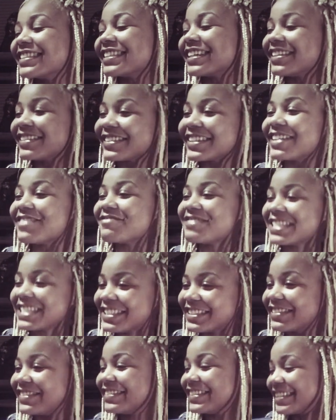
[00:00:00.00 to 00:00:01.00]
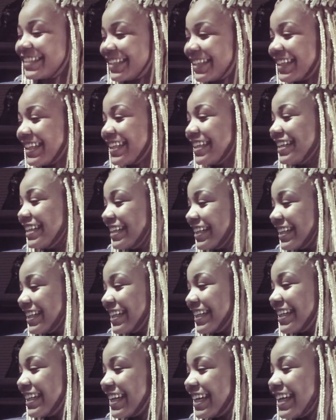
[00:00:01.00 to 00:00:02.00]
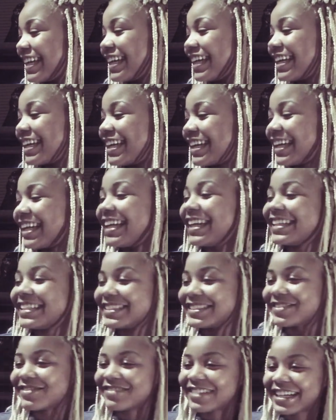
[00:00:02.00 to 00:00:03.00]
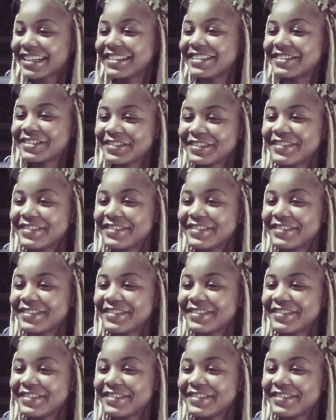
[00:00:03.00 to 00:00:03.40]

gonna let me do it. And it's my dude.